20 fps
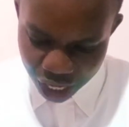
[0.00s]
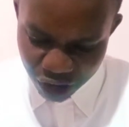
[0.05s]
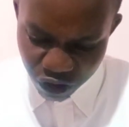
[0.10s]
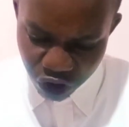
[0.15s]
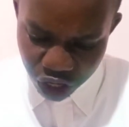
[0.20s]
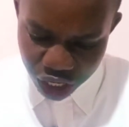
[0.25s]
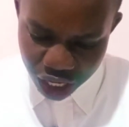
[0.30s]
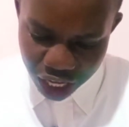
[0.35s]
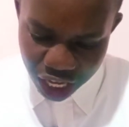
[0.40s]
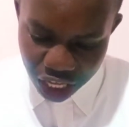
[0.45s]

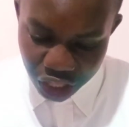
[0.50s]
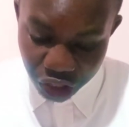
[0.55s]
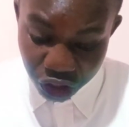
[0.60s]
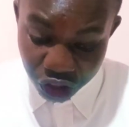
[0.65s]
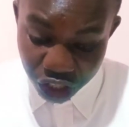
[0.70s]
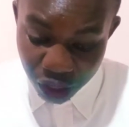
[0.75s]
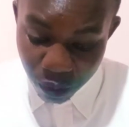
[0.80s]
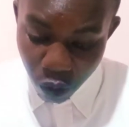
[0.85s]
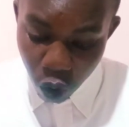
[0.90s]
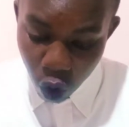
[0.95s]
Every day, the
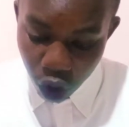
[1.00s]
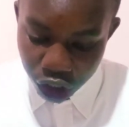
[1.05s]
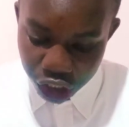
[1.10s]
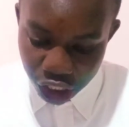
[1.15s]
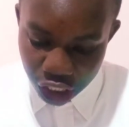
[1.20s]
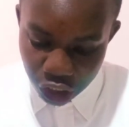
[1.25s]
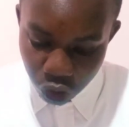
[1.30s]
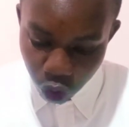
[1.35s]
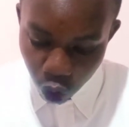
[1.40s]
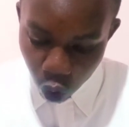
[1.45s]
same
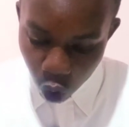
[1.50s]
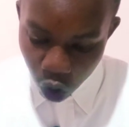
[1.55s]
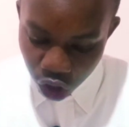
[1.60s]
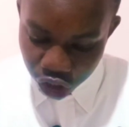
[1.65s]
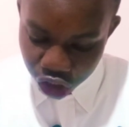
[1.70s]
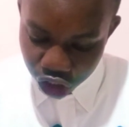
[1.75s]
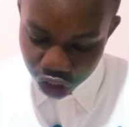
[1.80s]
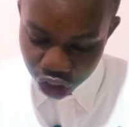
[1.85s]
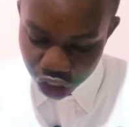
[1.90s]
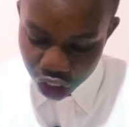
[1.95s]
watchers
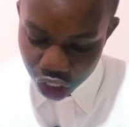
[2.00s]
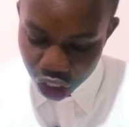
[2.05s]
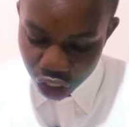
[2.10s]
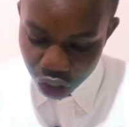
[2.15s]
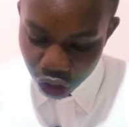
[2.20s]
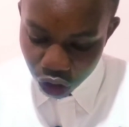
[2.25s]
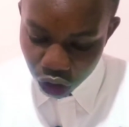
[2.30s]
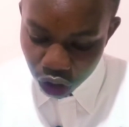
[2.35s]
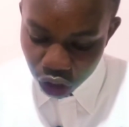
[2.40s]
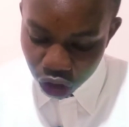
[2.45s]
watched,
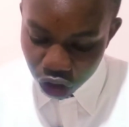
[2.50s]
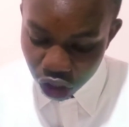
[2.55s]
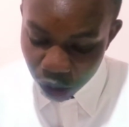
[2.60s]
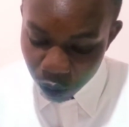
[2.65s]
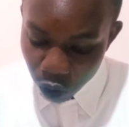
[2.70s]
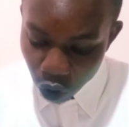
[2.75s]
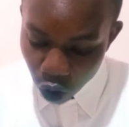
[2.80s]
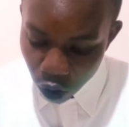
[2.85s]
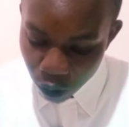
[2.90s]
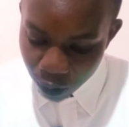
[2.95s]
the
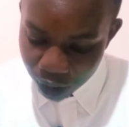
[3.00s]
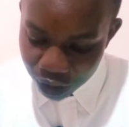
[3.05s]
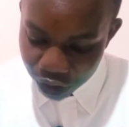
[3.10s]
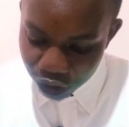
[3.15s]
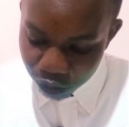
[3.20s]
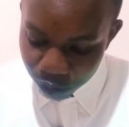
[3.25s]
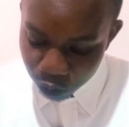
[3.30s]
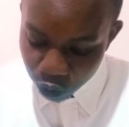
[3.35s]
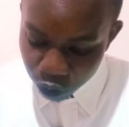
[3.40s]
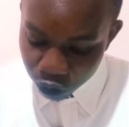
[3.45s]
same
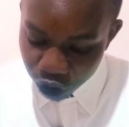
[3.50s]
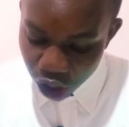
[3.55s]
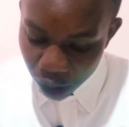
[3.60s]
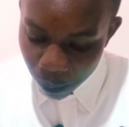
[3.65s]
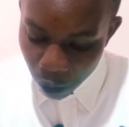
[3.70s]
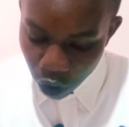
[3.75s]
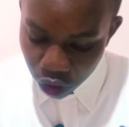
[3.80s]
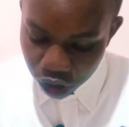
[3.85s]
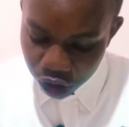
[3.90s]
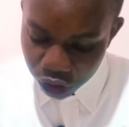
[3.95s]
rowers move their
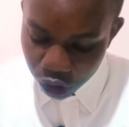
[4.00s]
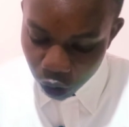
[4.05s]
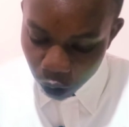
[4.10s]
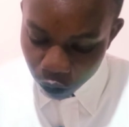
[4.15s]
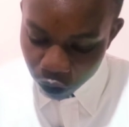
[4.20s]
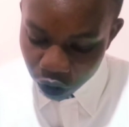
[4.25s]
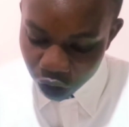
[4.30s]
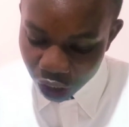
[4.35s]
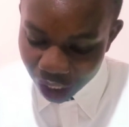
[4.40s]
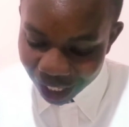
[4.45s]
boats
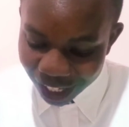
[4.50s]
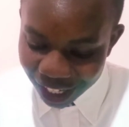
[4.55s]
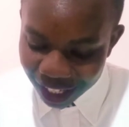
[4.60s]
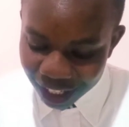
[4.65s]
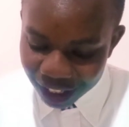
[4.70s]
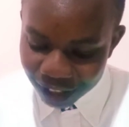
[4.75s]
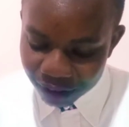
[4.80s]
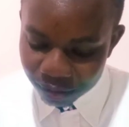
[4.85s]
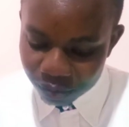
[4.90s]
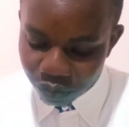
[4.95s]
over the
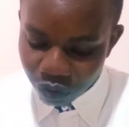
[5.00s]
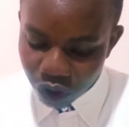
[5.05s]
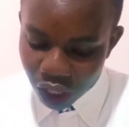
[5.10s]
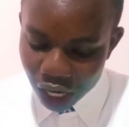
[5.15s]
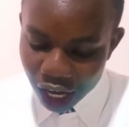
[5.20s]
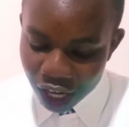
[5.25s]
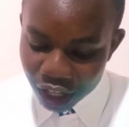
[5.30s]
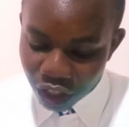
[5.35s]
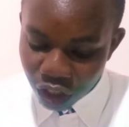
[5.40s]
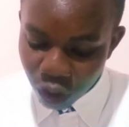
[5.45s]
lake,
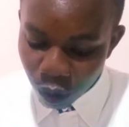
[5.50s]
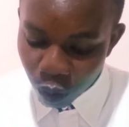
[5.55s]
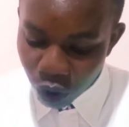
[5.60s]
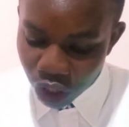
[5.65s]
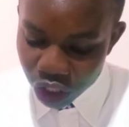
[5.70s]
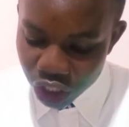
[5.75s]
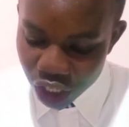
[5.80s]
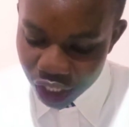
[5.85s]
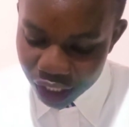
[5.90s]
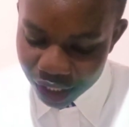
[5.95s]
under the
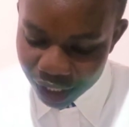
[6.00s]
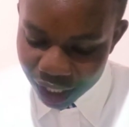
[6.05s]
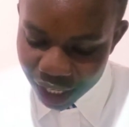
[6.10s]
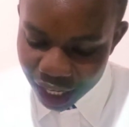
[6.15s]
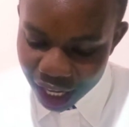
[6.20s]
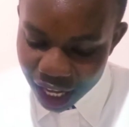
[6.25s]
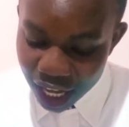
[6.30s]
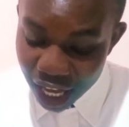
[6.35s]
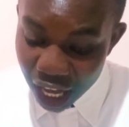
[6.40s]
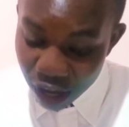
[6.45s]
bridges,
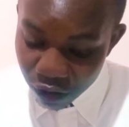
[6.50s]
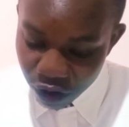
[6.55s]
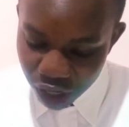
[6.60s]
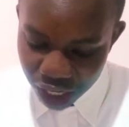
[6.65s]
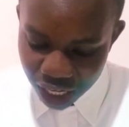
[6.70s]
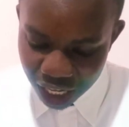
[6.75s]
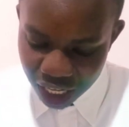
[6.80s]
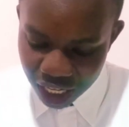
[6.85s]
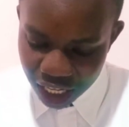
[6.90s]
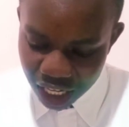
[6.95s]
every
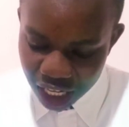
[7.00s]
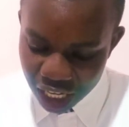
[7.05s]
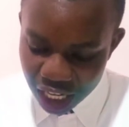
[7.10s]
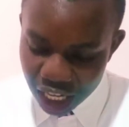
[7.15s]
day,